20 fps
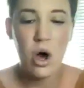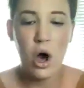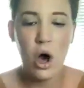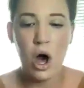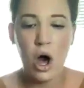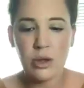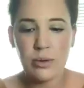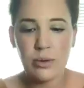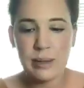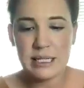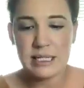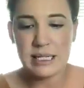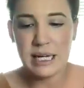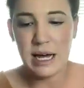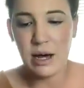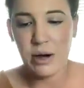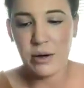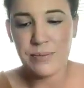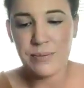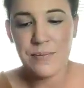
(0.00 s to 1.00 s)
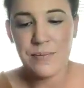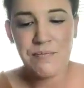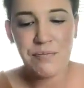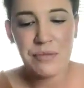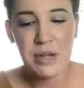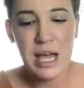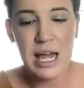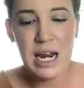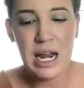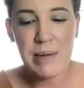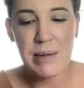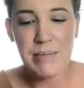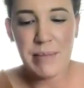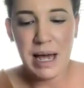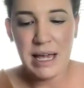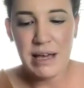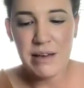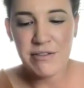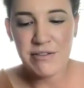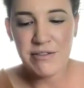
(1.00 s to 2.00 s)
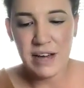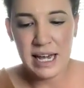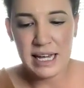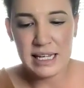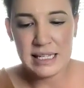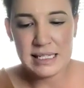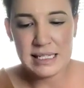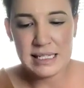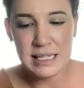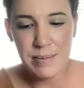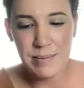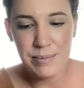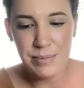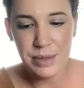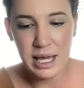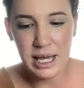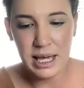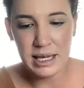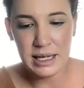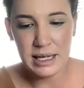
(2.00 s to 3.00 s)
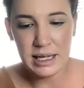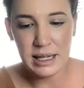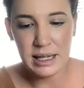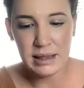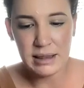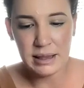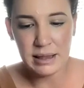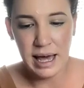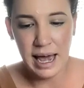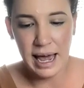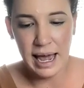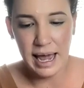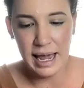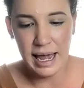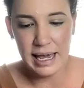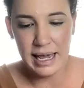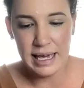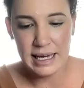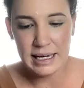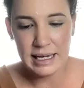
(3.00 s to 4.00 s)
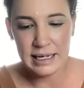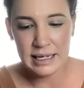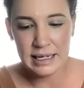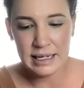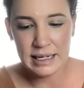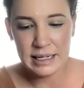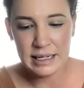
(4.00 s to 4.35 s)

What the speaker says: all the way down. And I might find something like